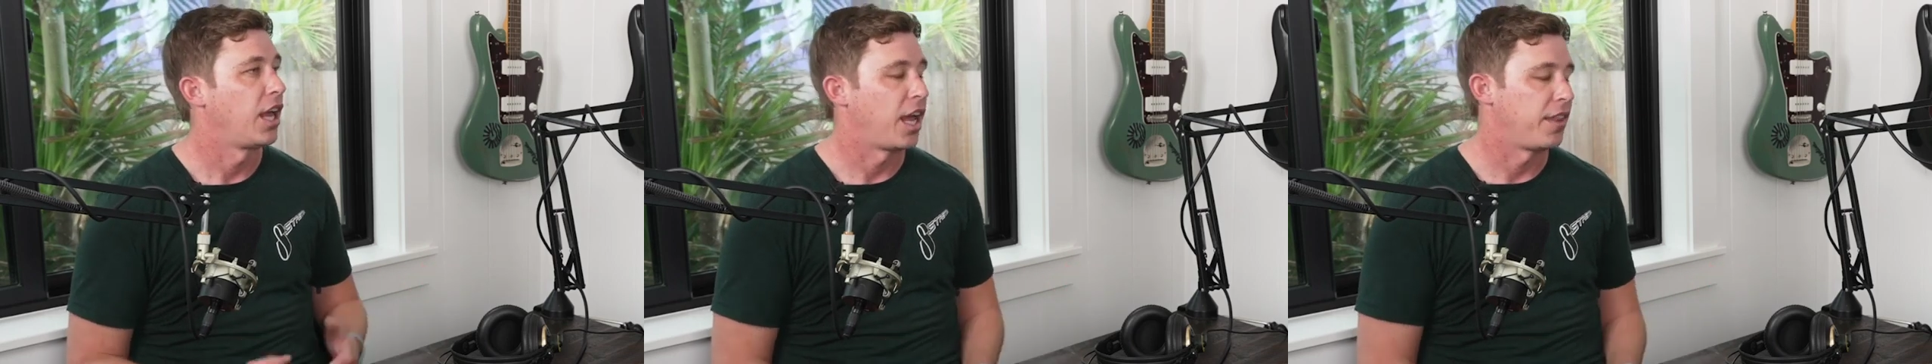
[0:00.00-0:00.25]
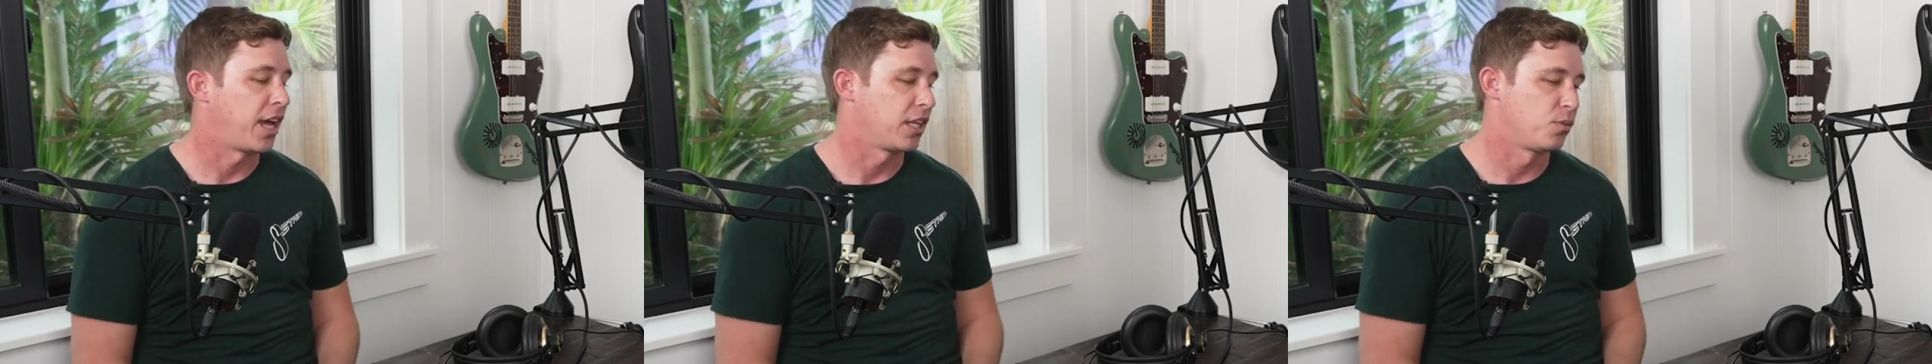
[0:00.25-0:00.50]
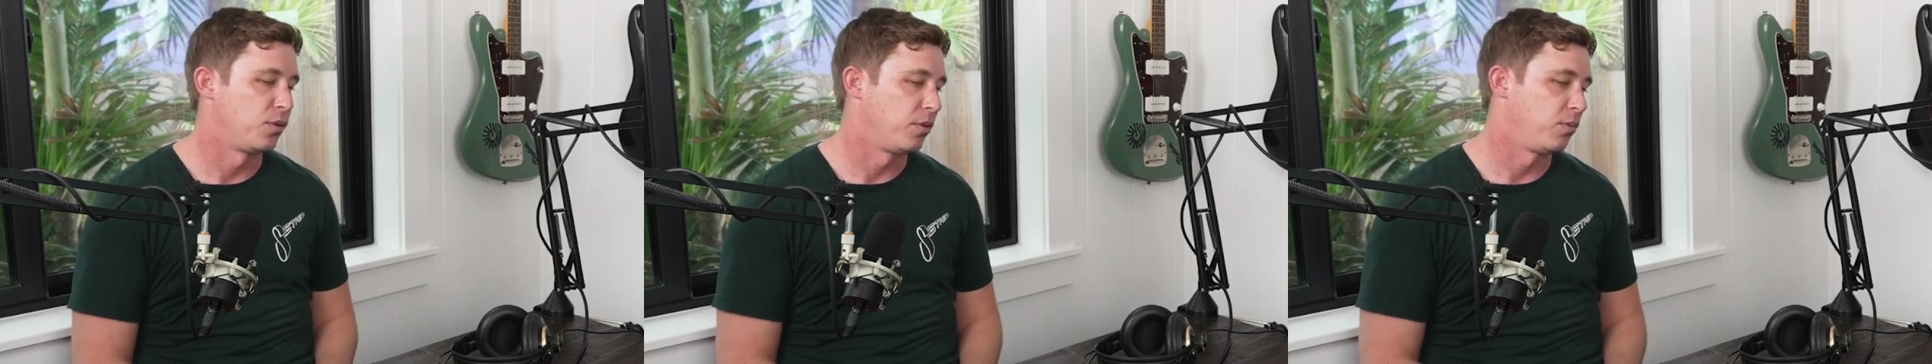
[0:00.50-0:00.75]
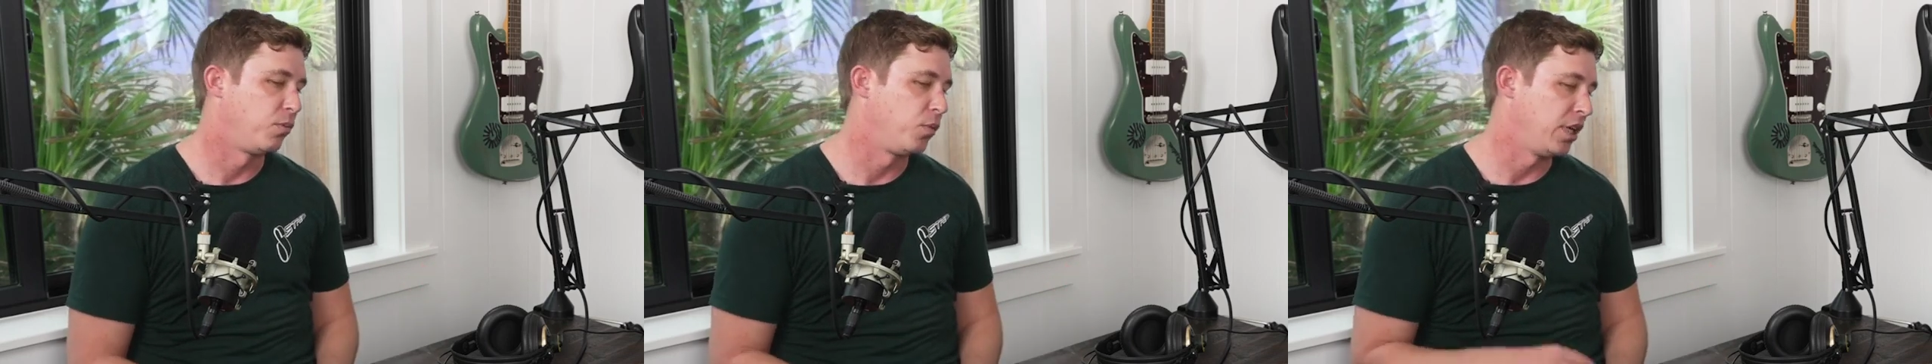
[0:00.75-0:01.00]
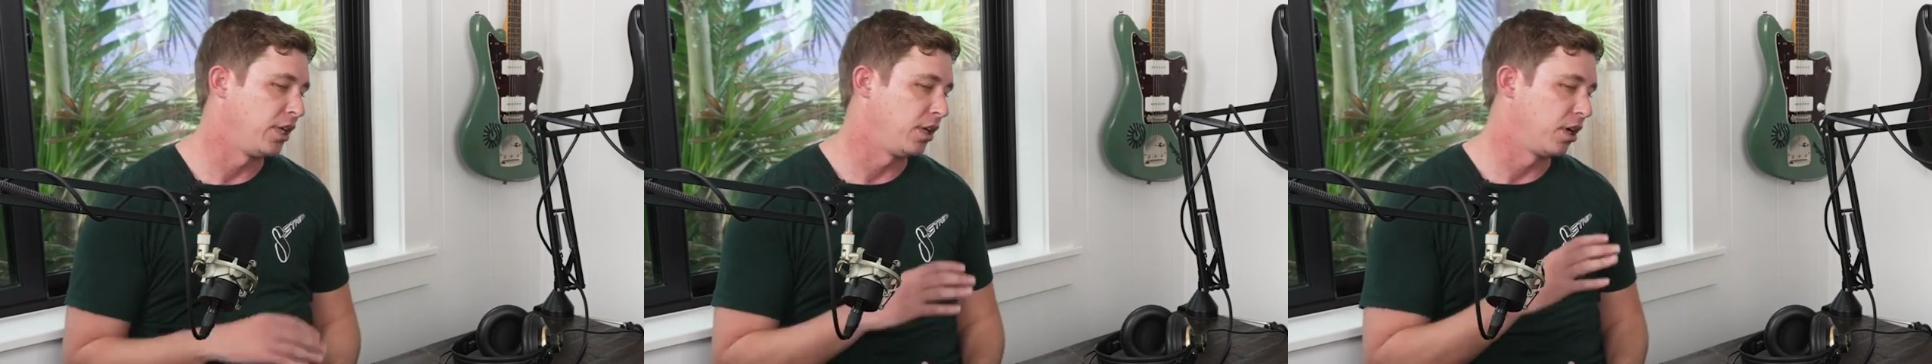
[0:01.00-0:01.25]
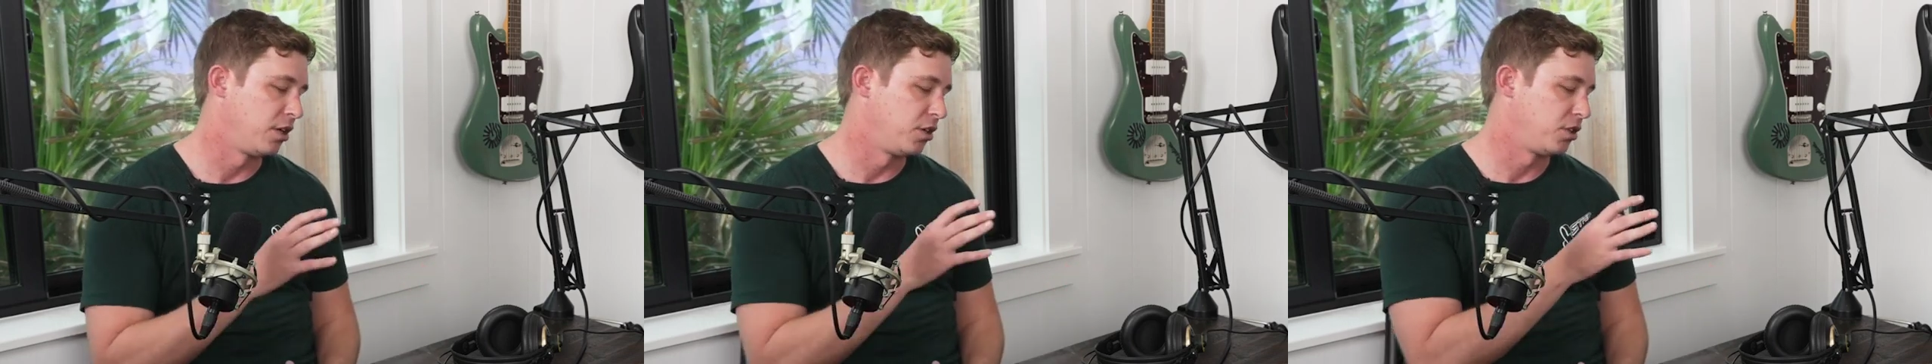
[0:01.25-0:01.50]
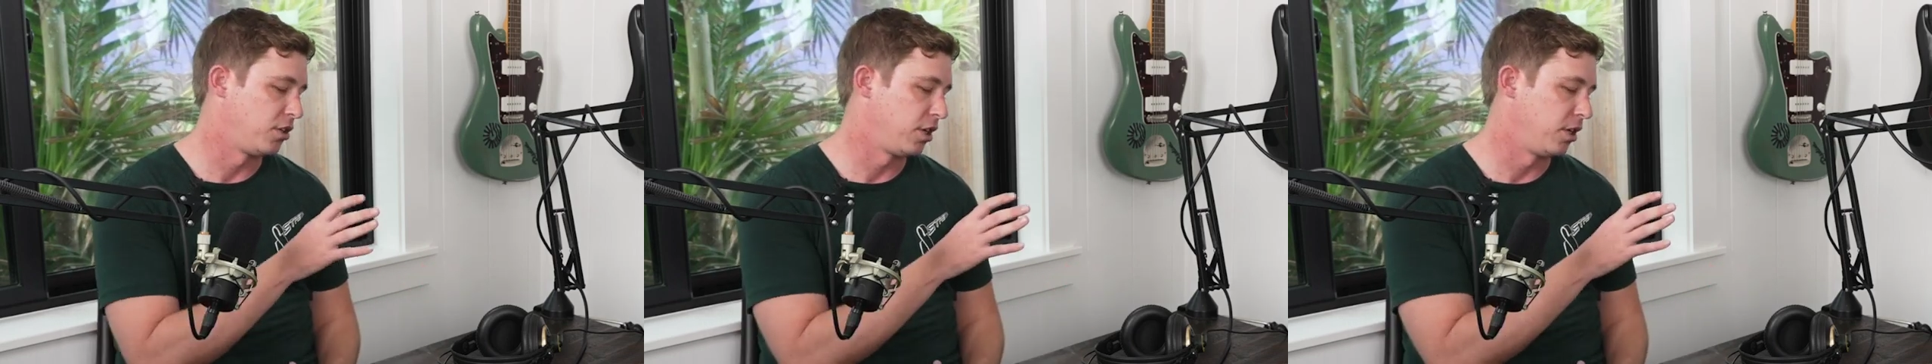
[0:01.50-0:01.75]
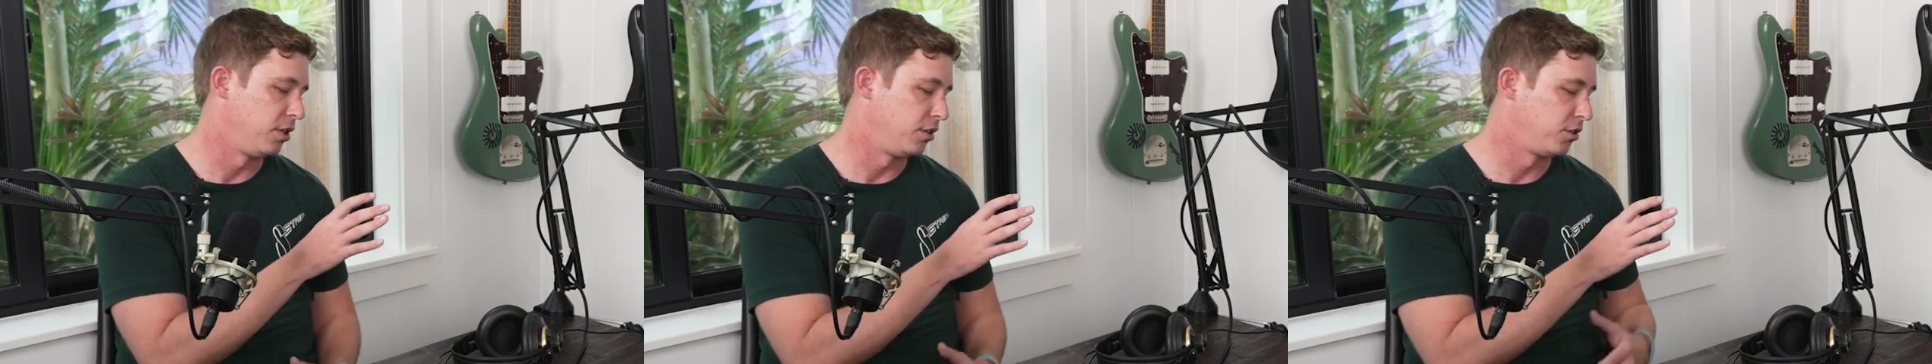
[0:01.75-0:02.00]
And that's when we understood